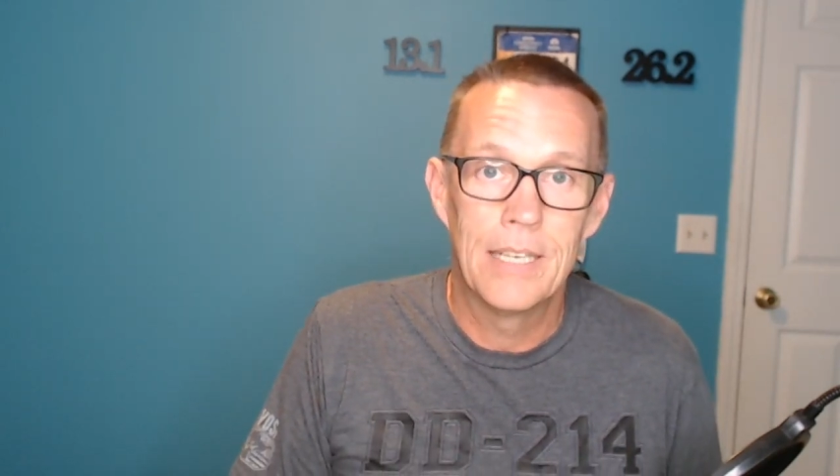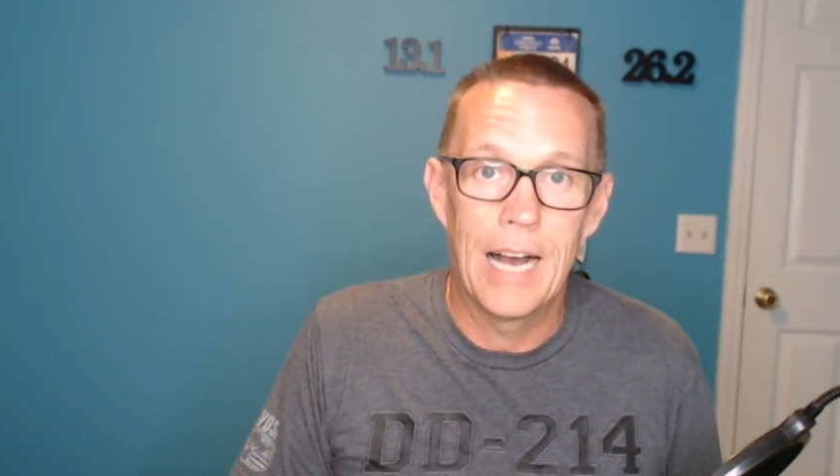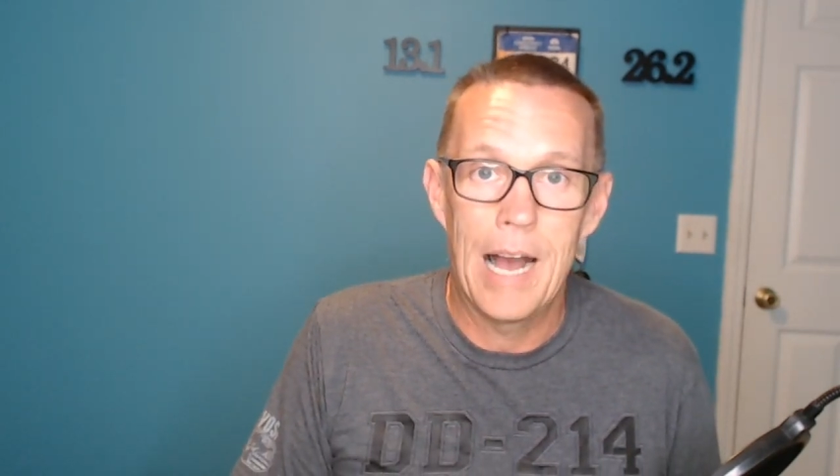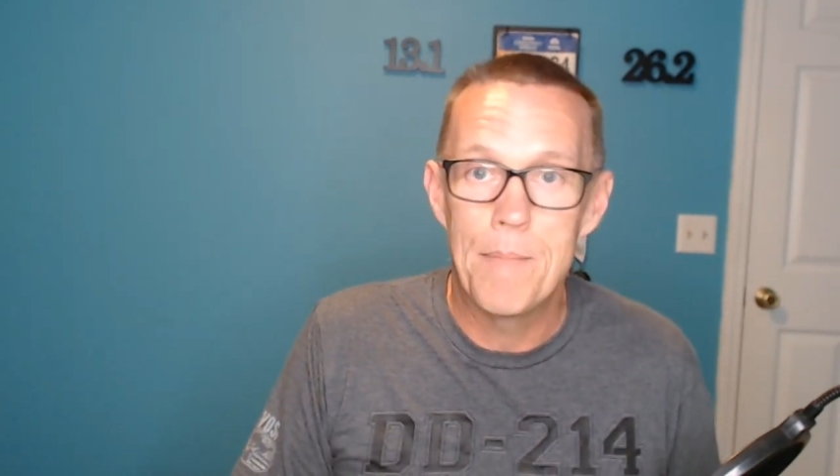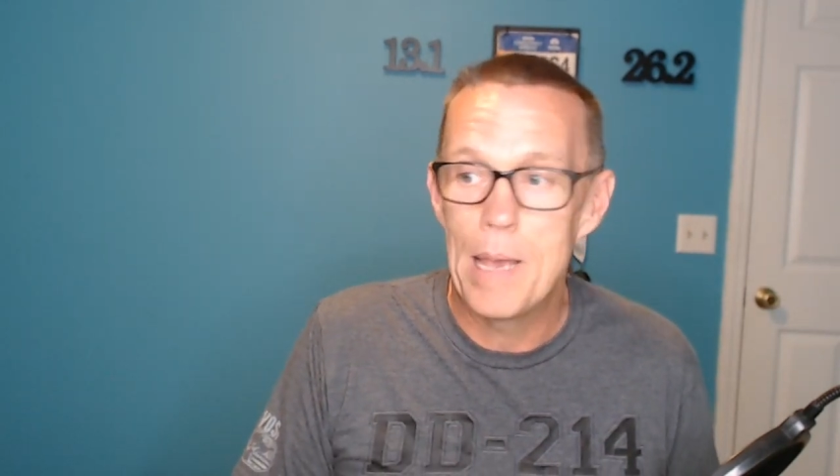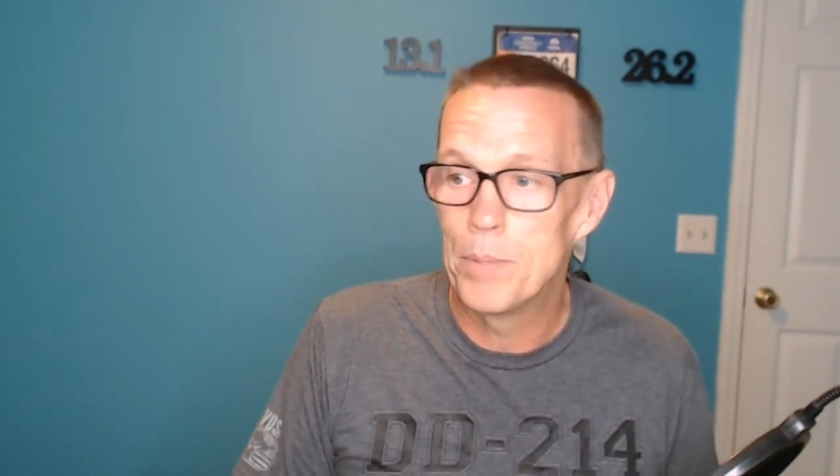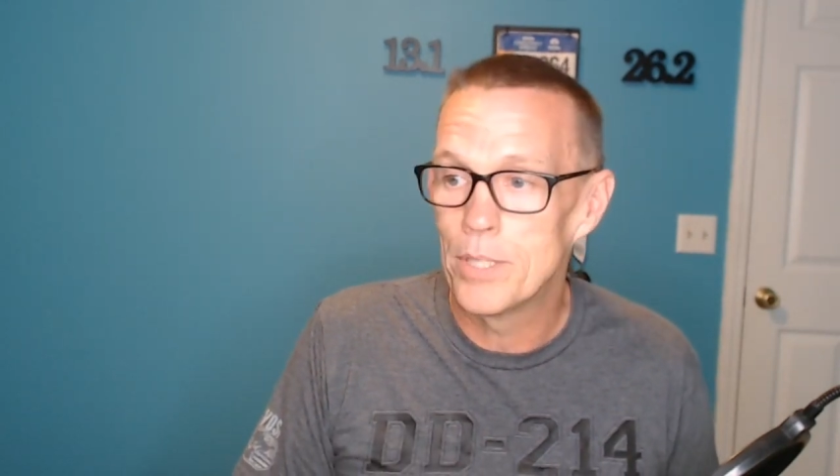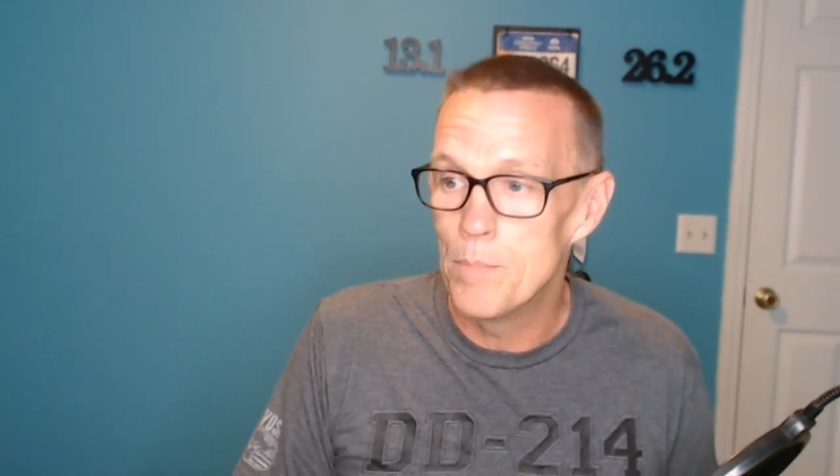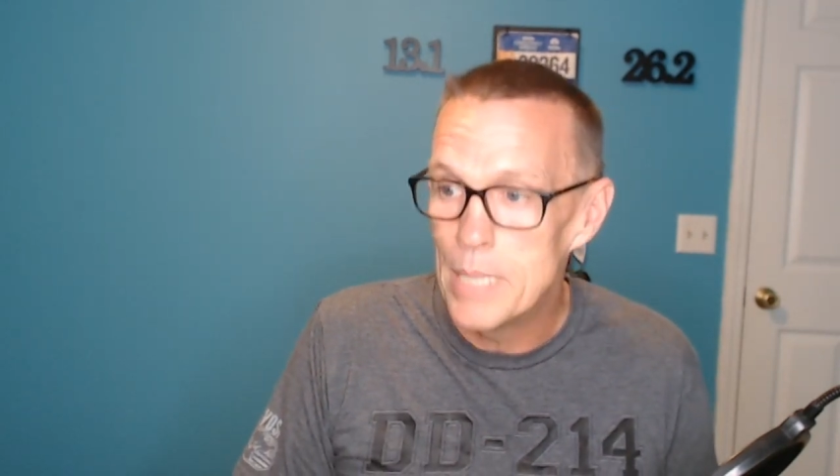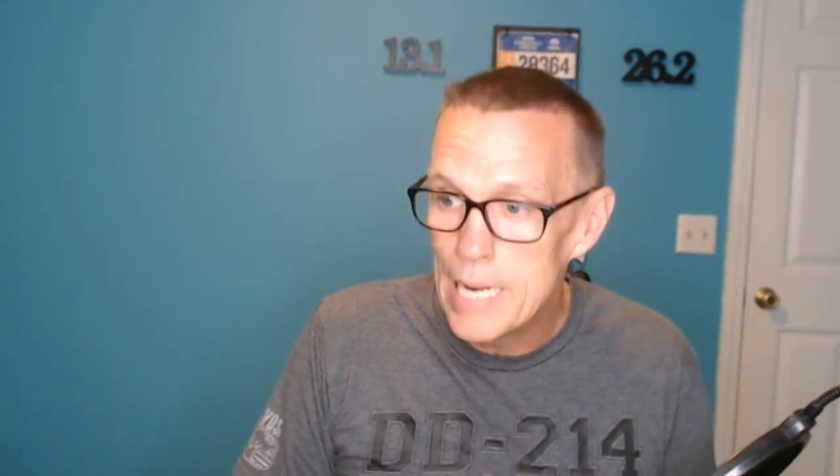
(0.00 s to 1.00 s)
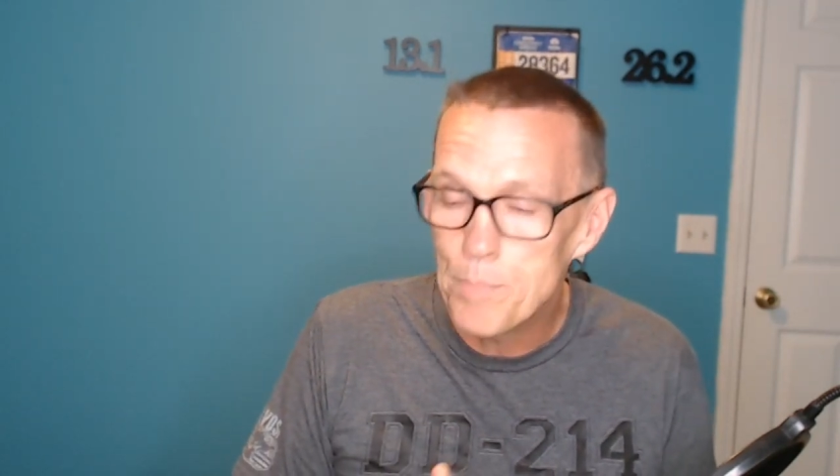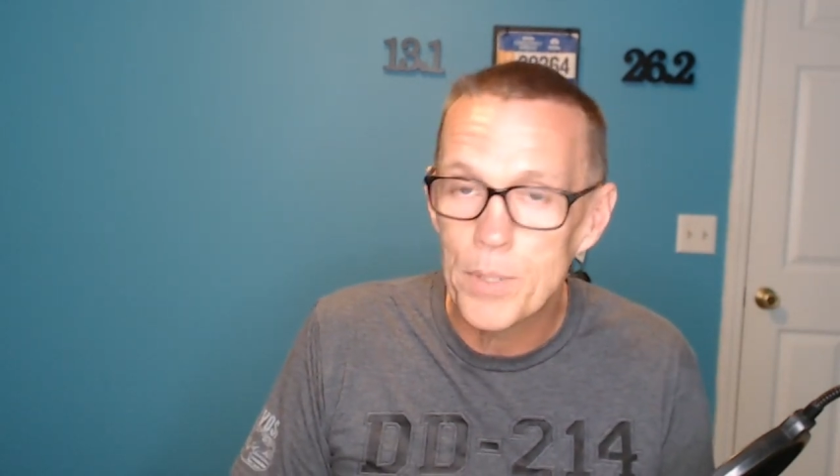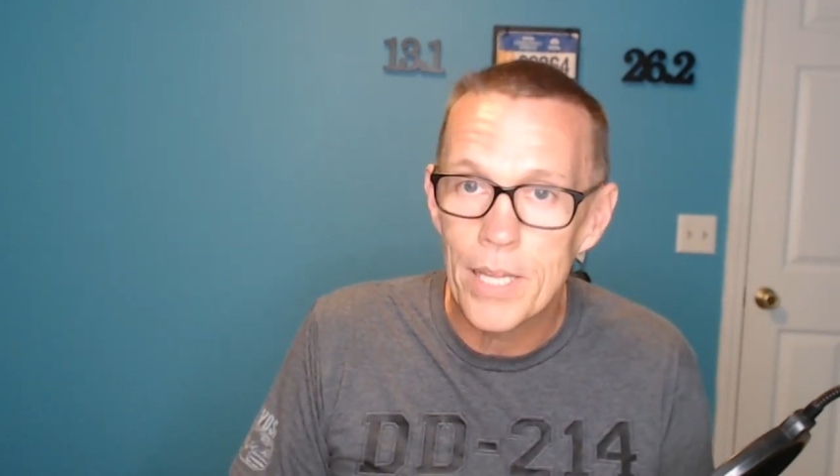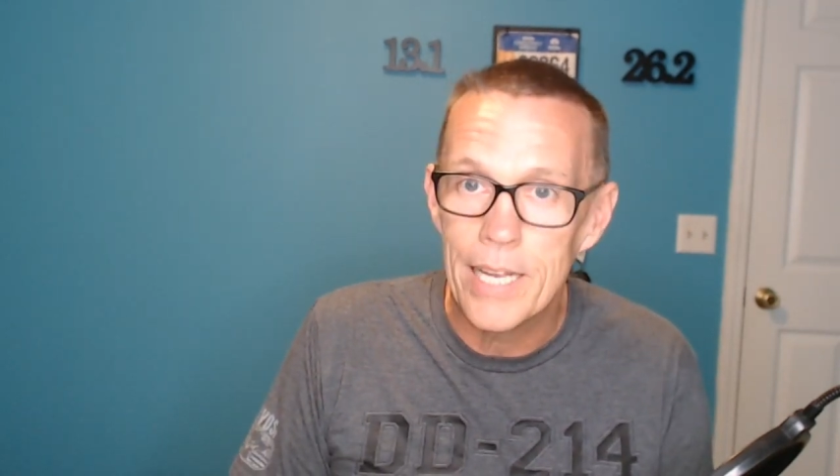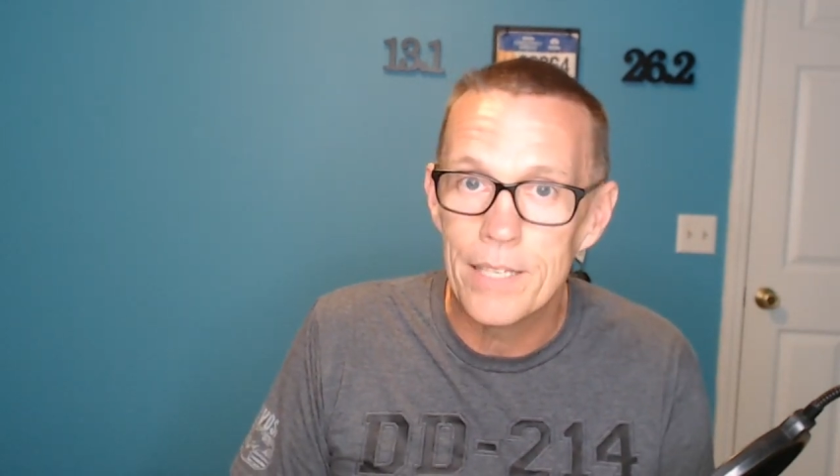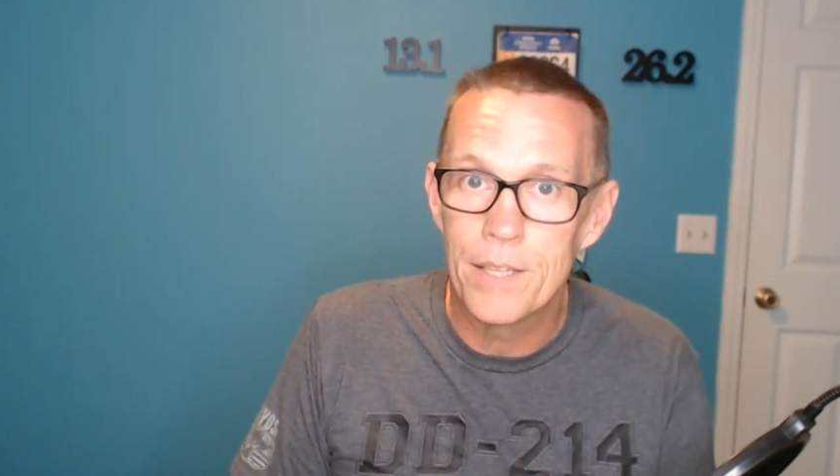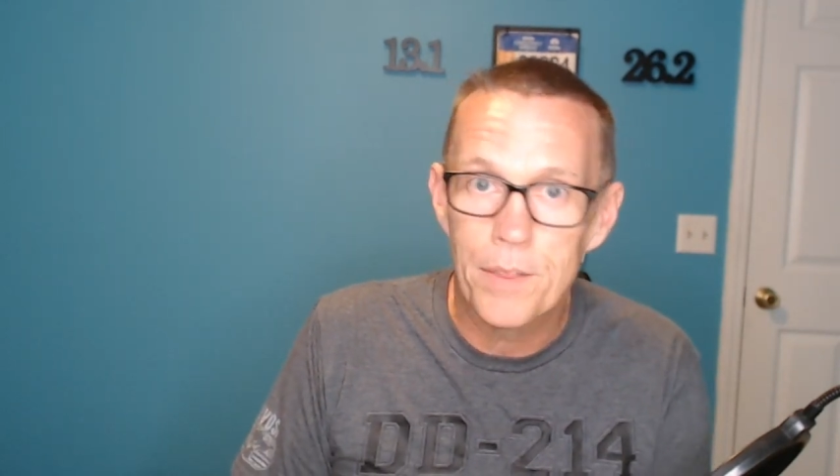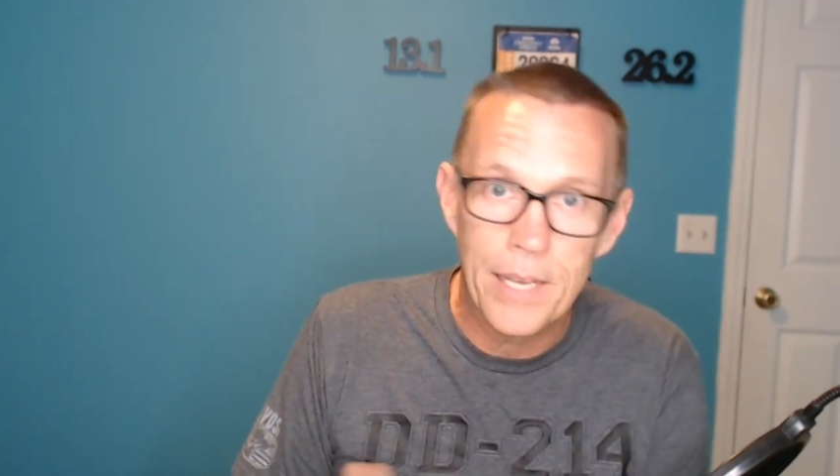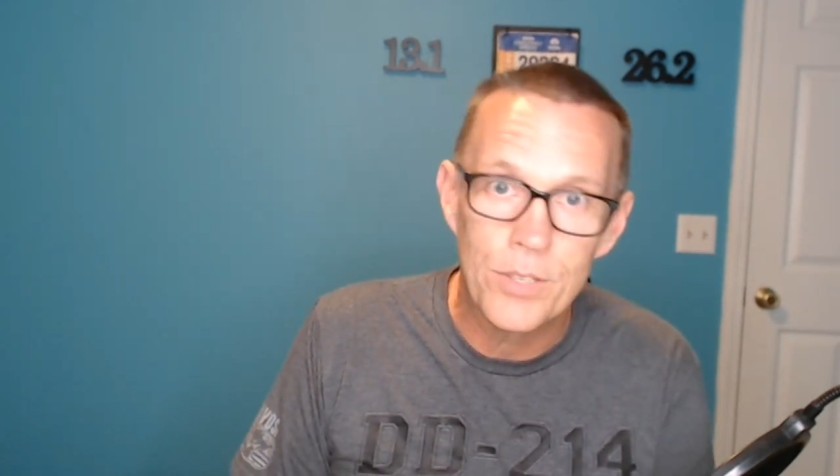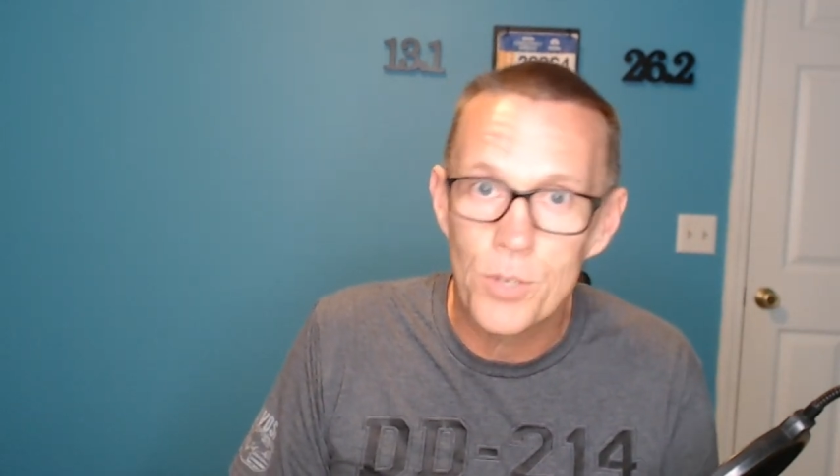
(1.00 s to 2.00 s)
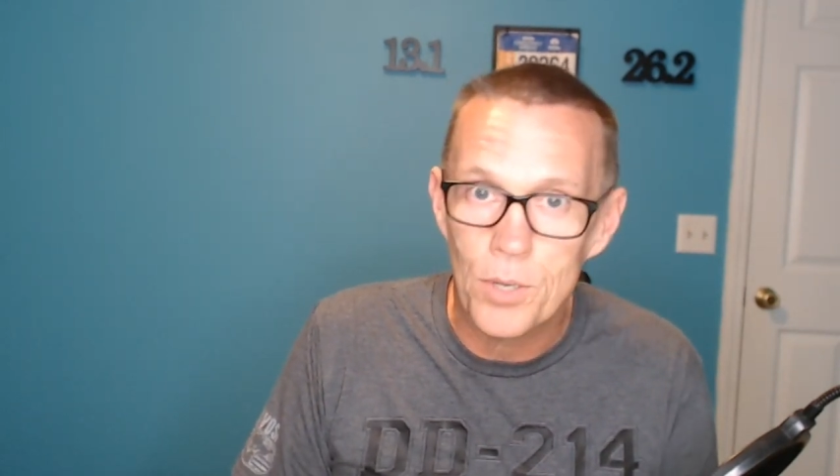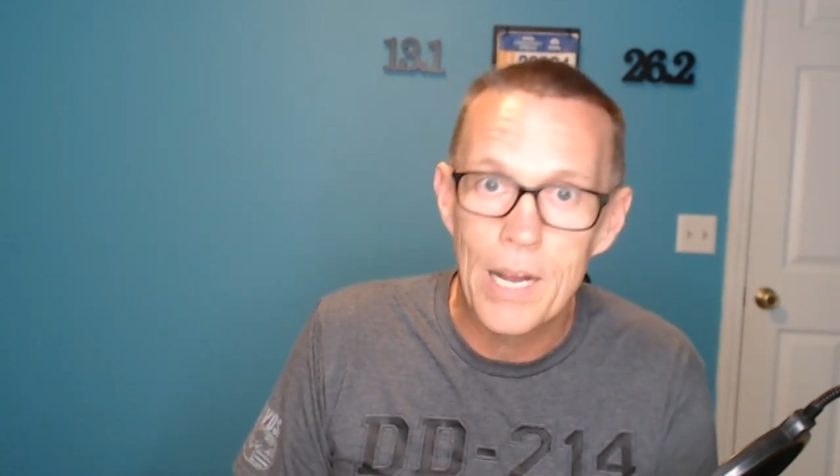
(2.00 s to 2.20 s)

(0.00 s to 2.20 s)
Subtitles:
I'm able to manipulate the things that are on